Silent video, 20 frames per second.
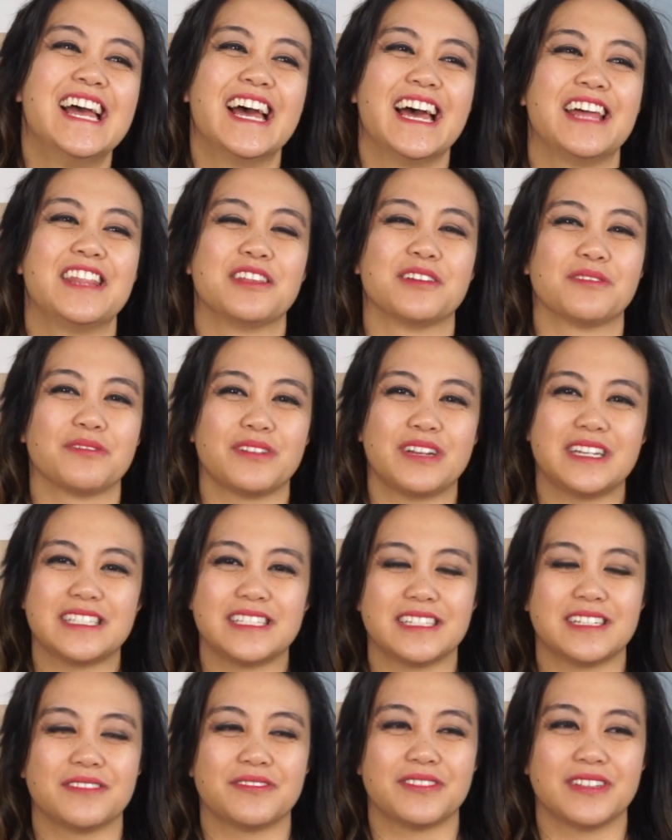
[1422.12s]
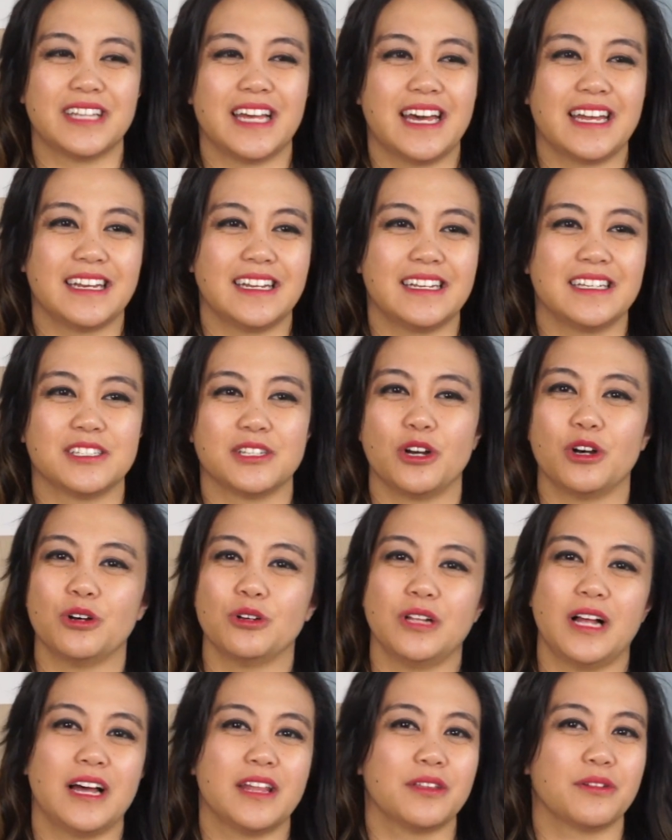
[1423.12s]
And the reasoning for that is a
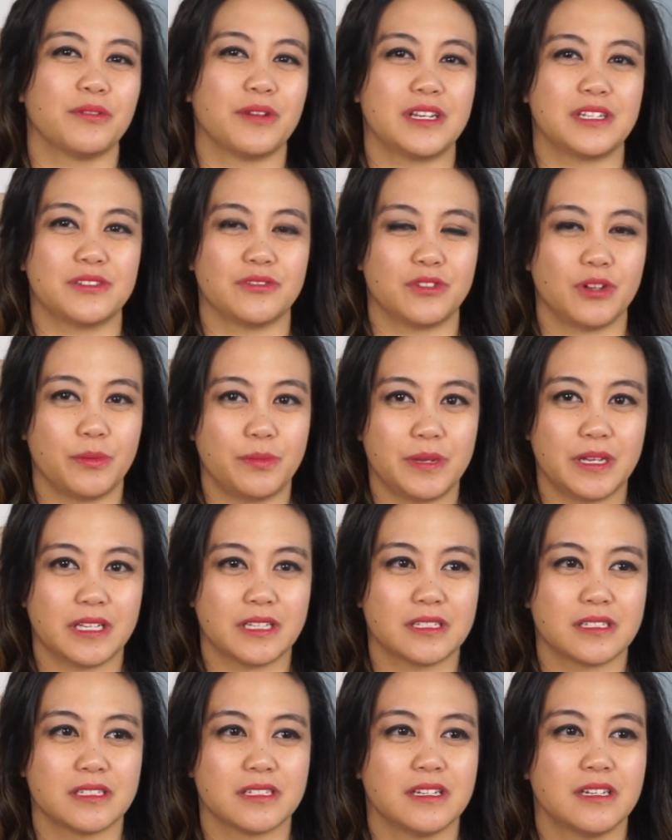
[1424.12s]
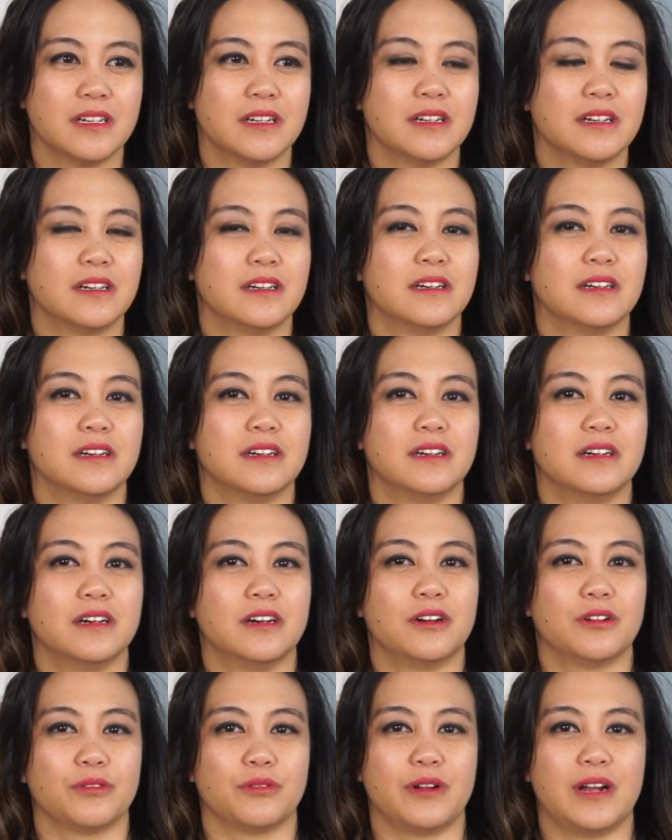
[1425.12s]
whole other range of topics
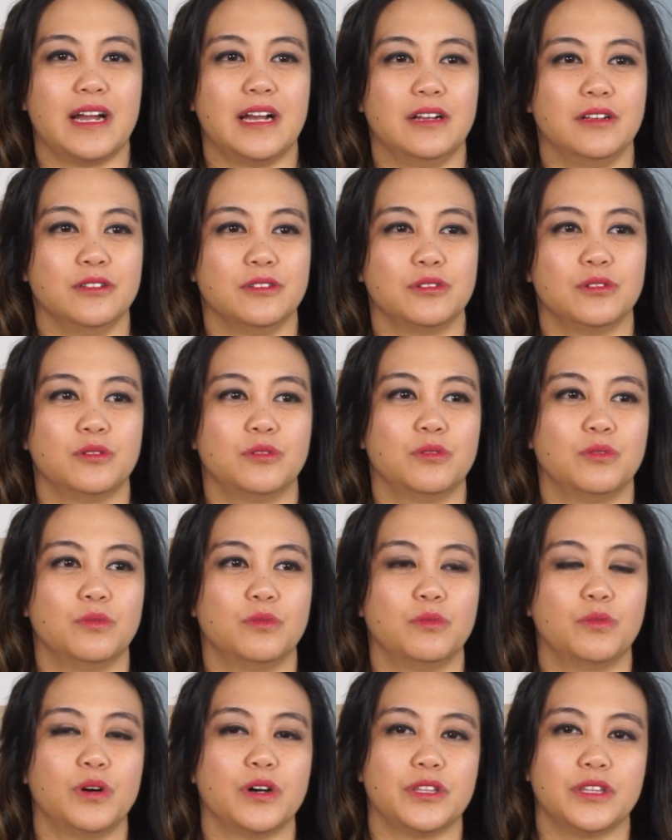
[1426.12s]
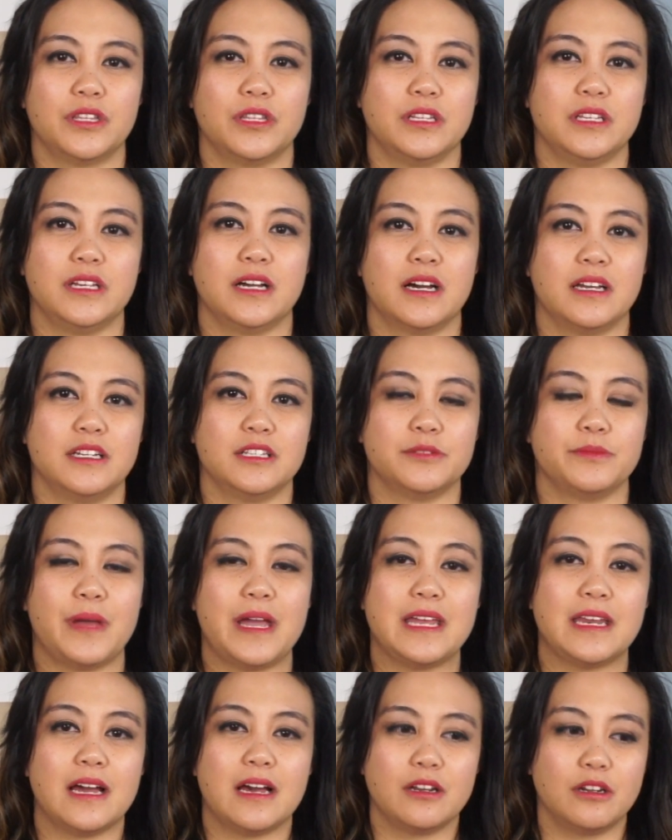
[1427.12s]
around what the yarn is
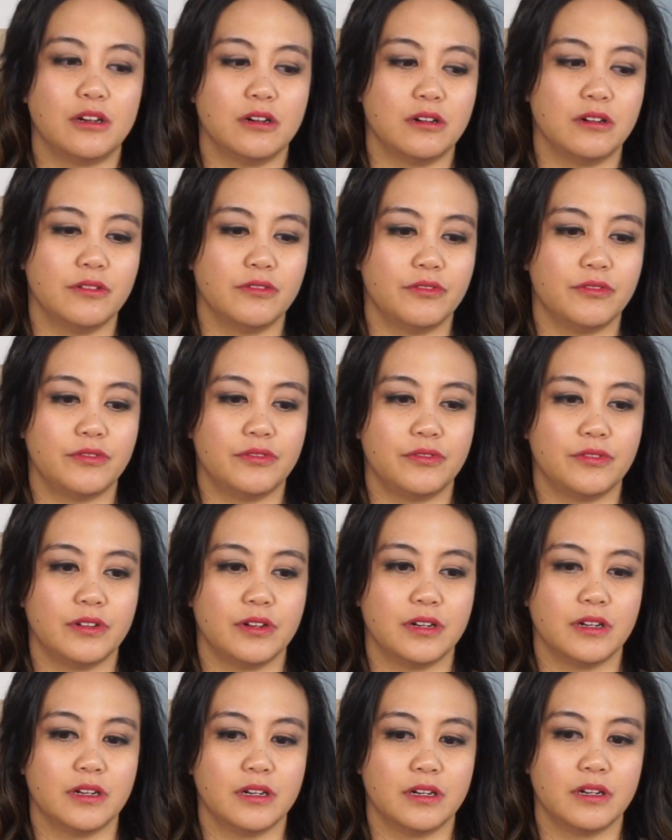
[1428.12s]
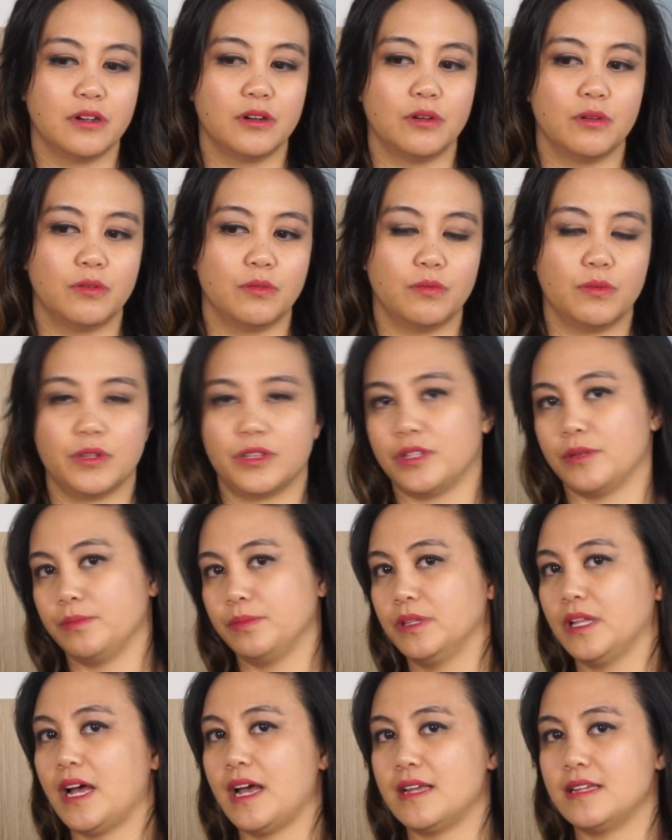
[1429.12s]
made out of, what the
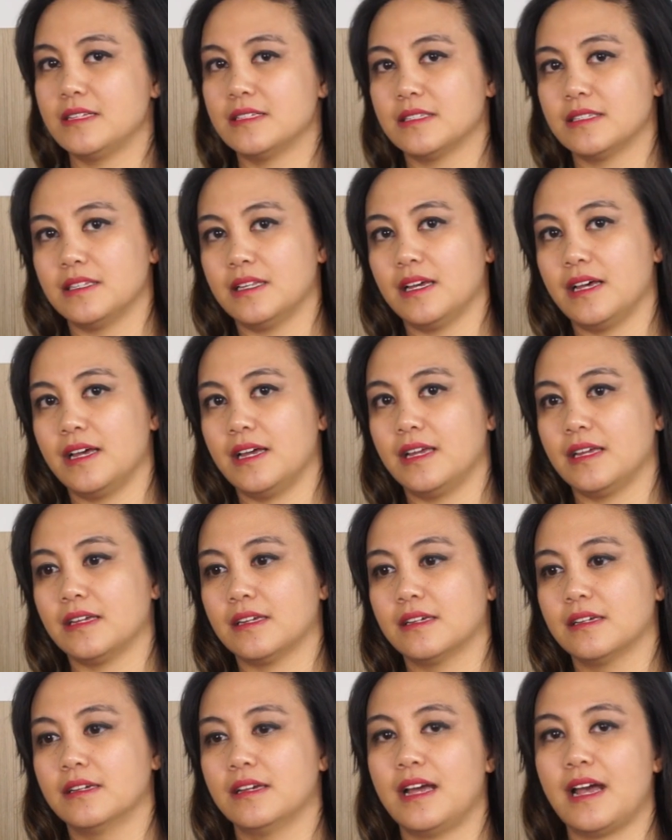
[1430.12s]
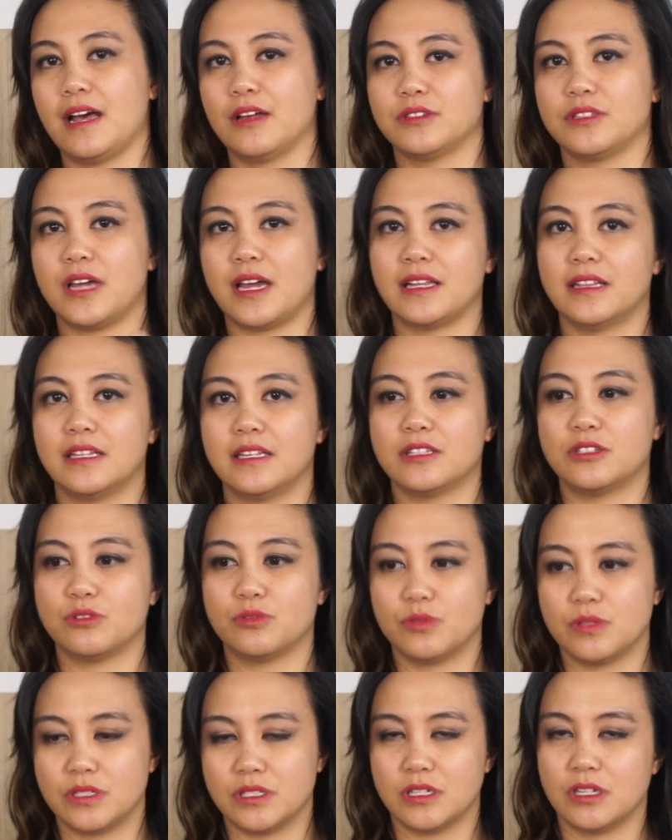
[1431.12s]
ply is like, how tightly it's
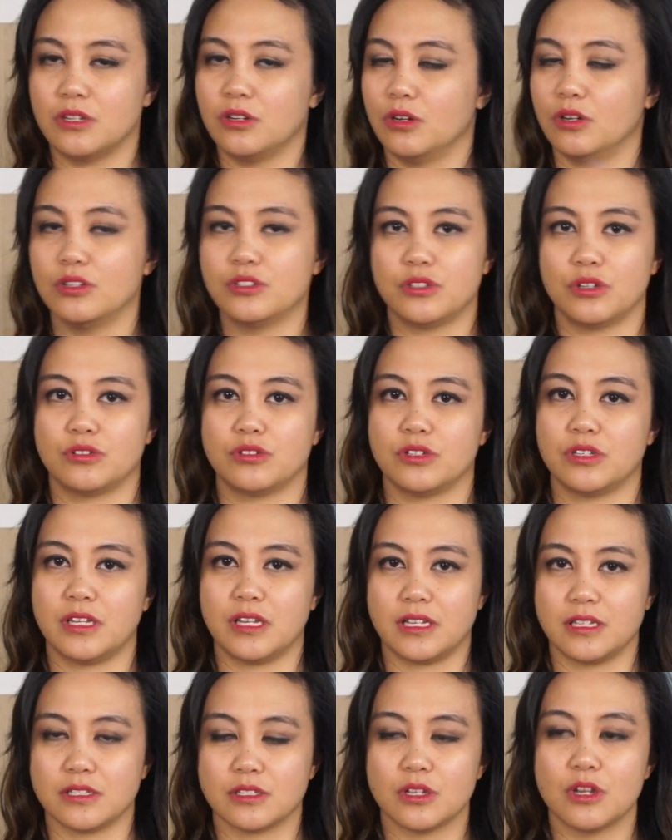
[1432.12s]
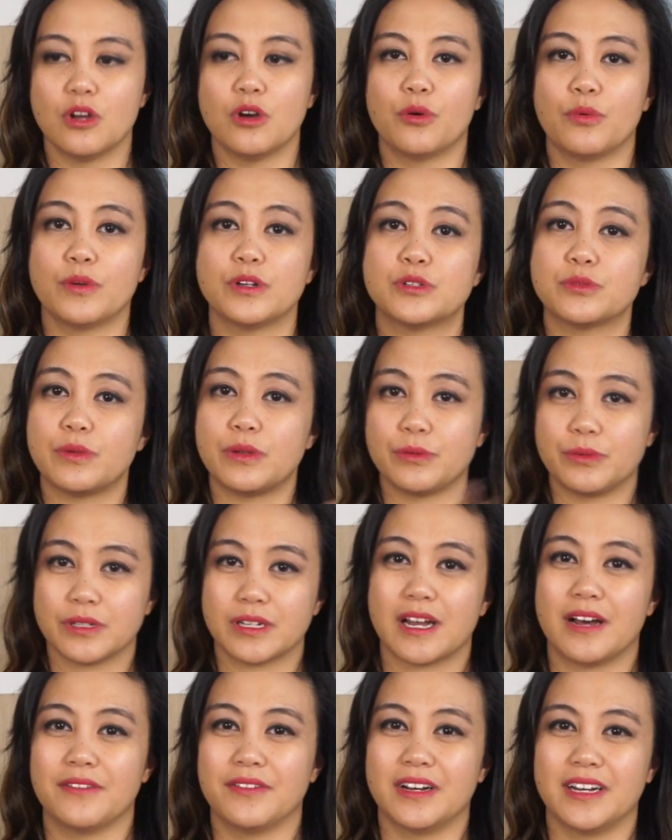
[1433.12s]
twisted, all sorts of things, which we will
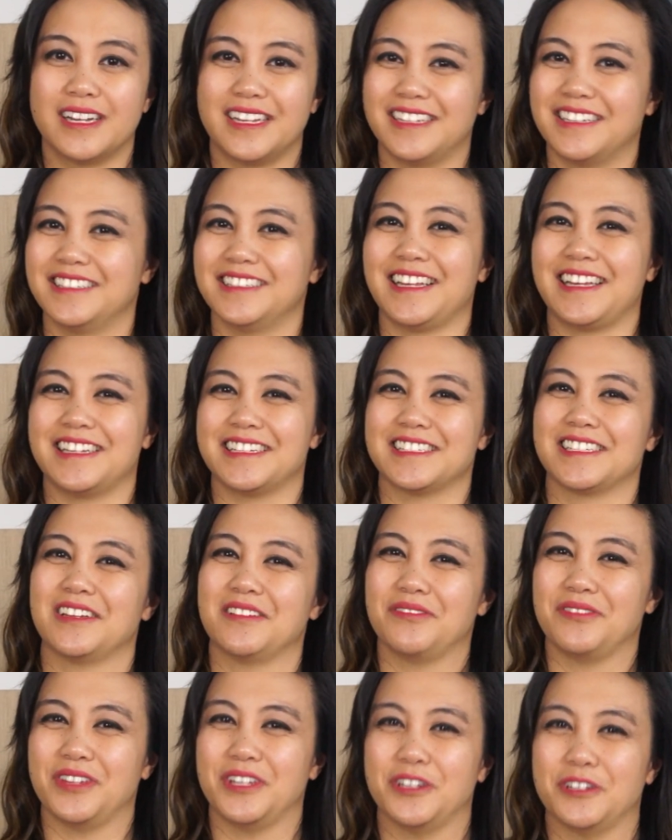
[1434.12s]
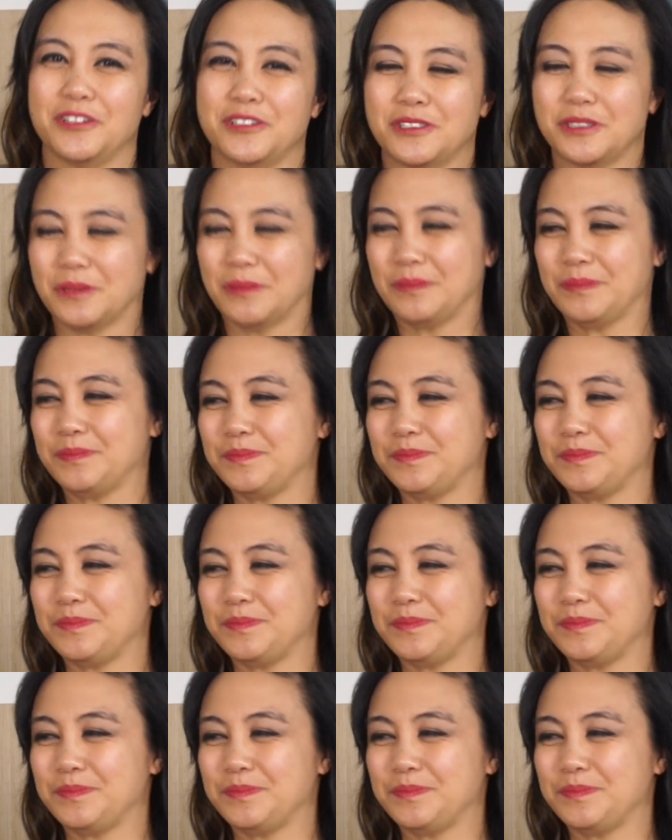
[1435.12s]
cover in a later set of videos.